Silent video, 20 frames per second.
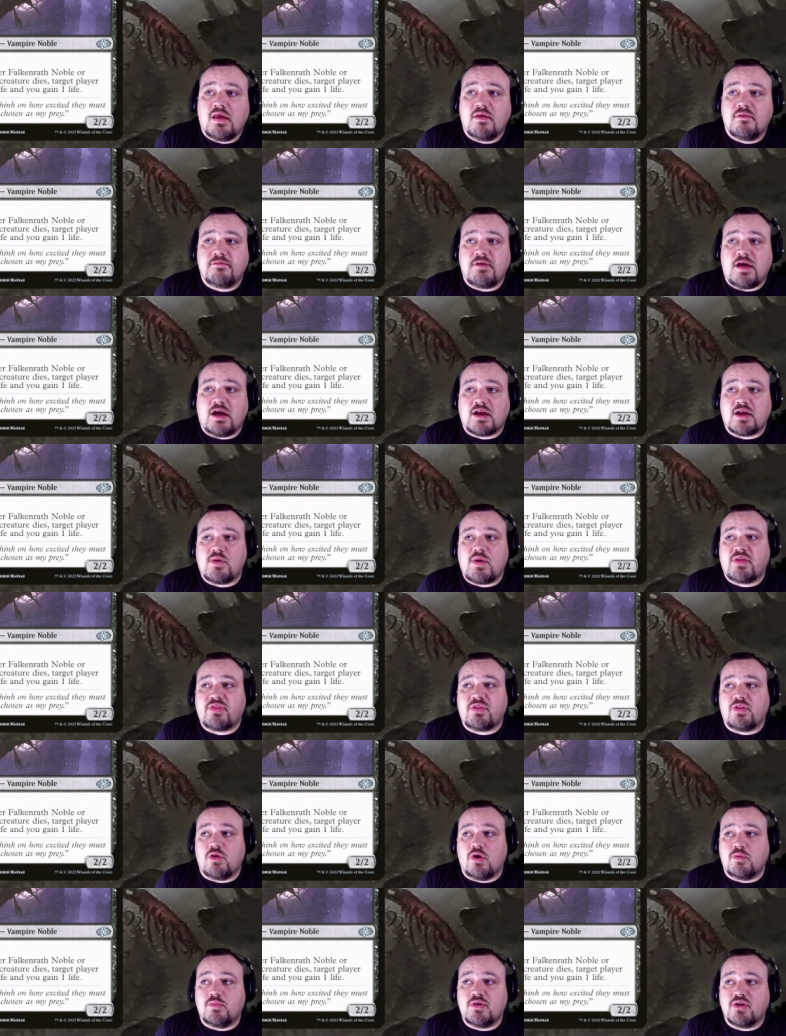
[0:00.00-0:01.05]
Falconwrath
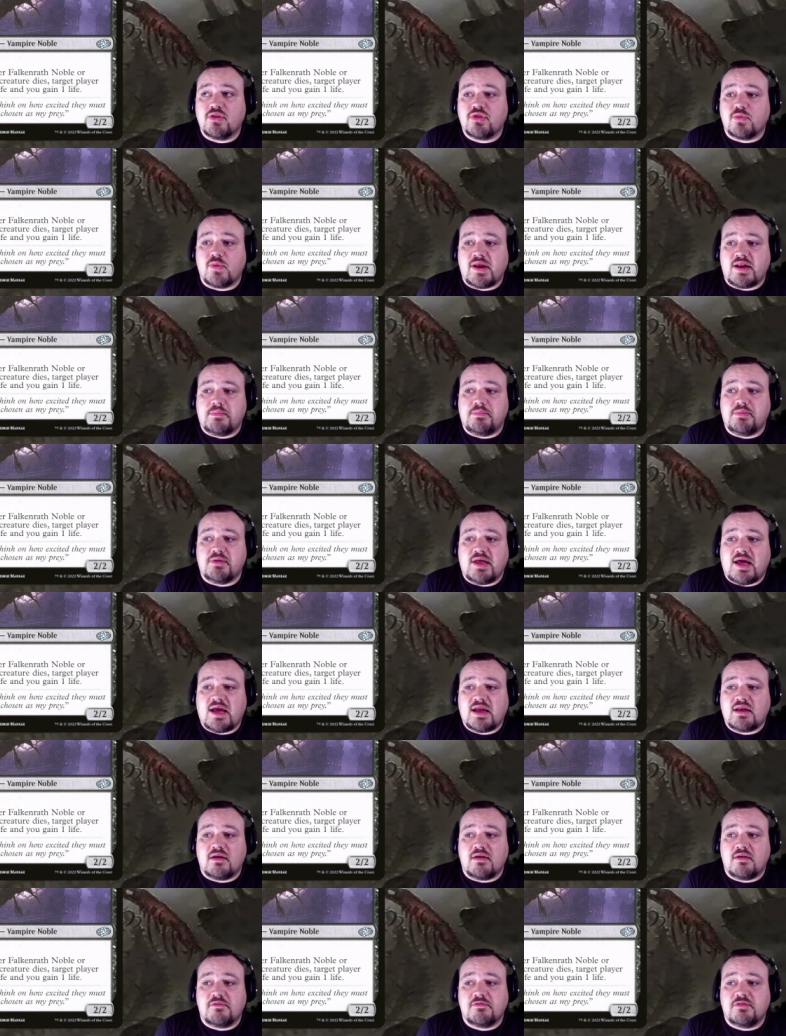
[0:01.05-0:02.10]
Noble, 3 and a black,
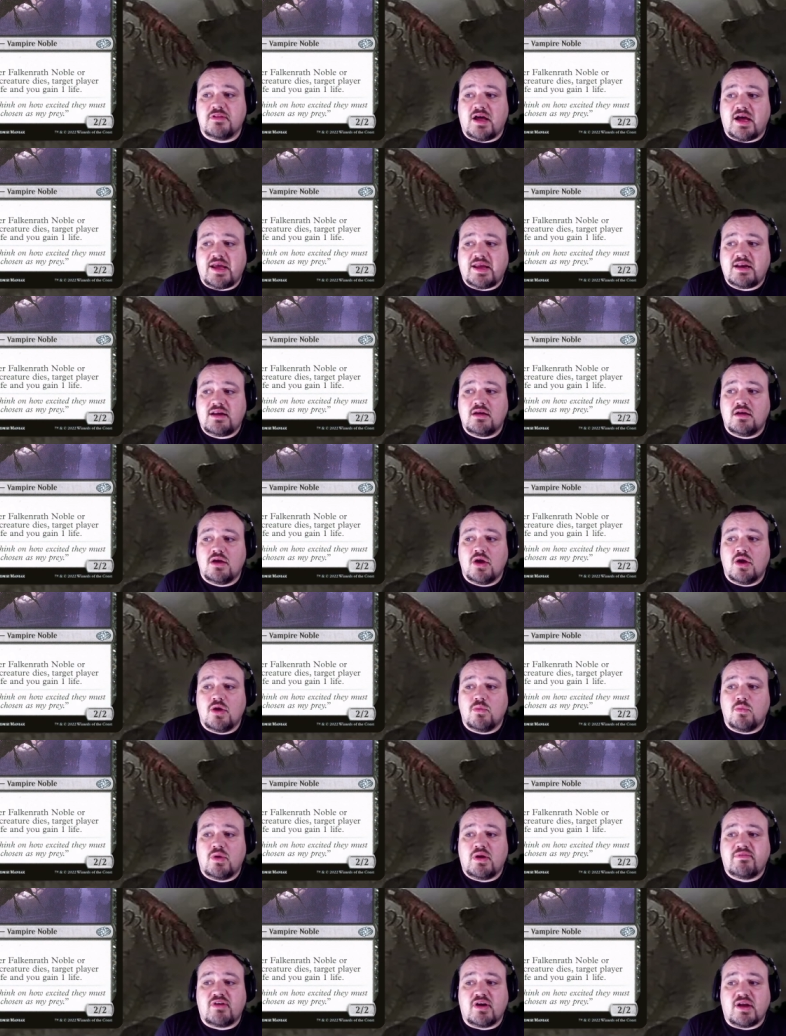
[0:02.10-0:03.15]
flying.
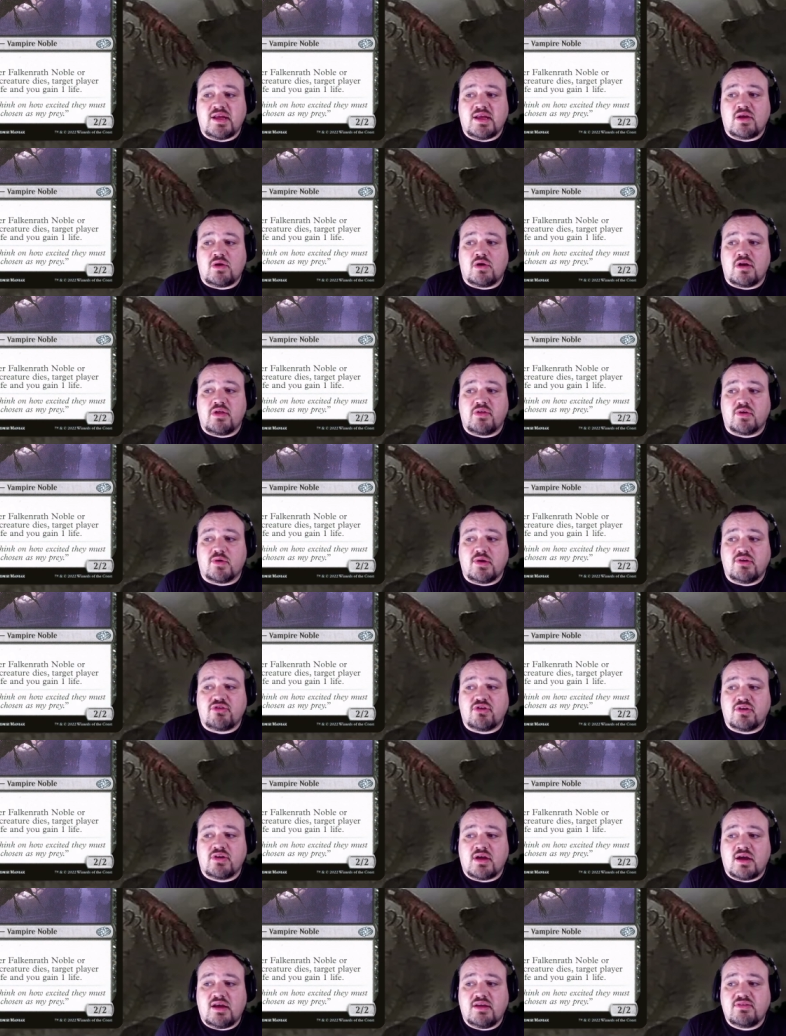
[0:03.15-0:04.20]
Whenever it or another creature
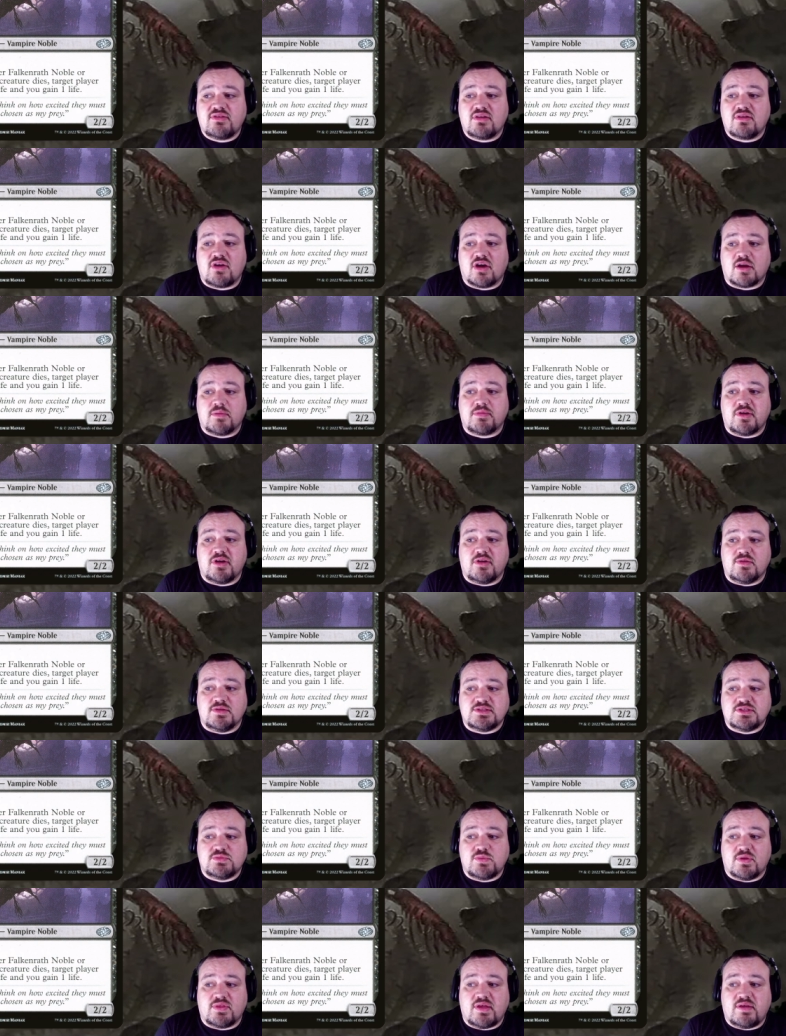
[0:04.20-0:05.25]
dies, the target player loses
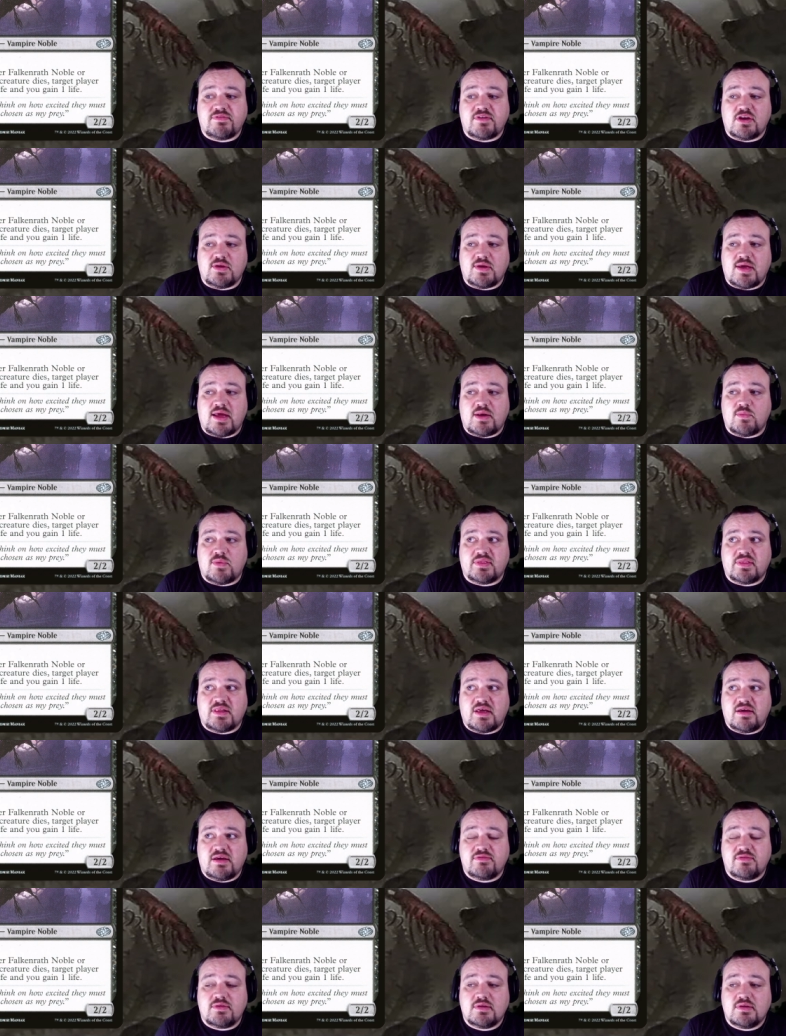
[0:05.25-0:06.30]
1 life and you gain 1
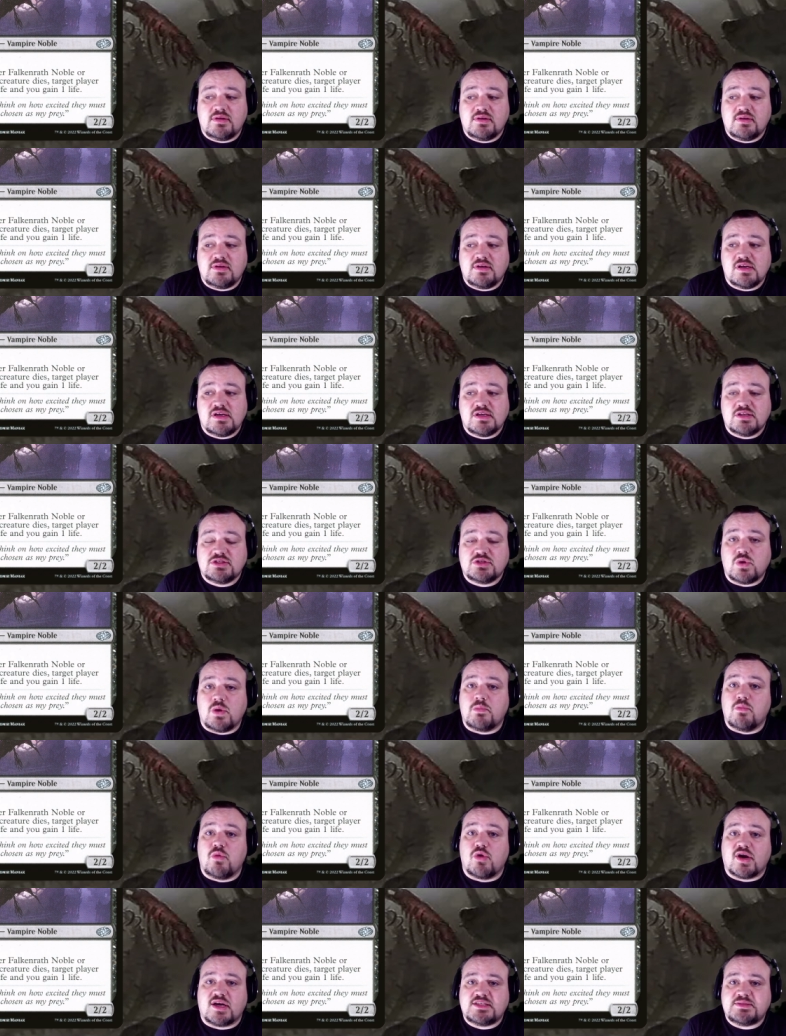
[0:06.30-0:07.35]
life. So a
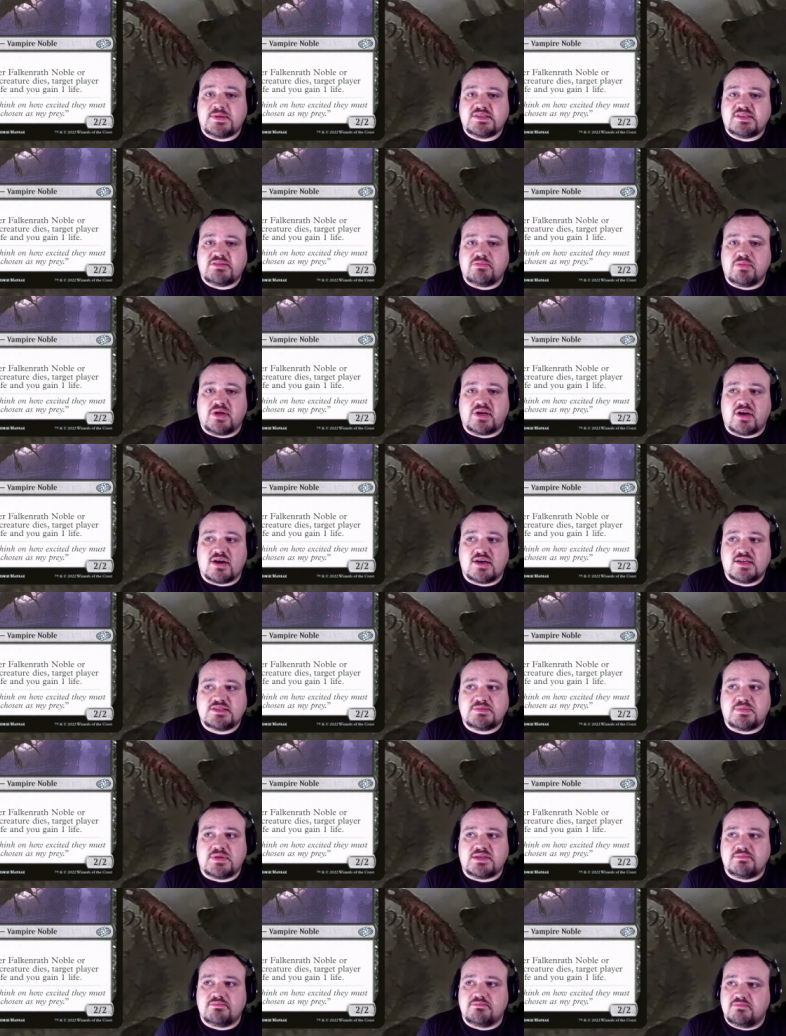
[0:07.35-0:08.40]
more expensive Blood Artist,
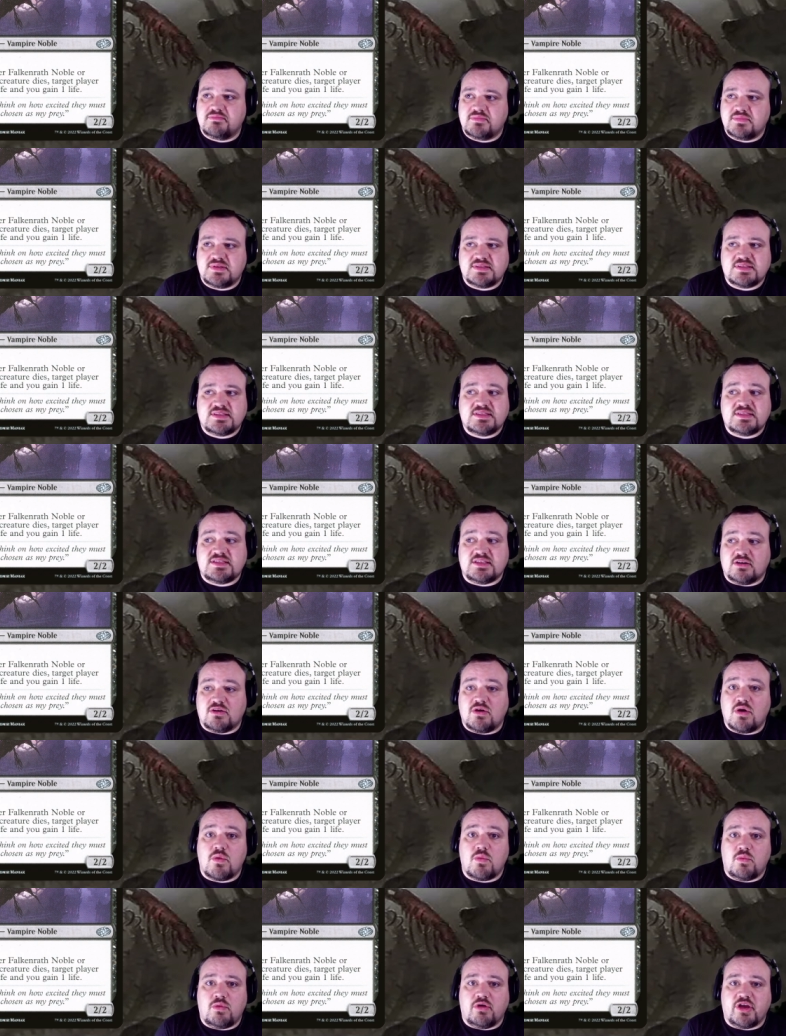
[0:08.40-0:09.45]
but still
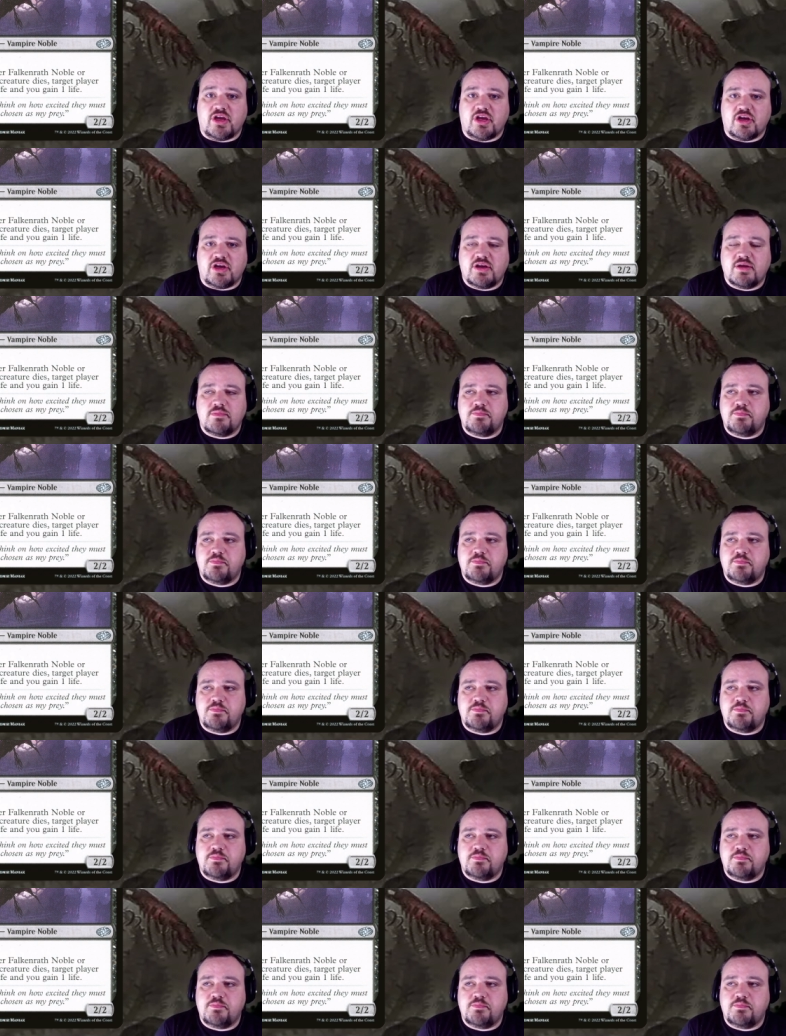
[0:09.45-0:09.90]
really good.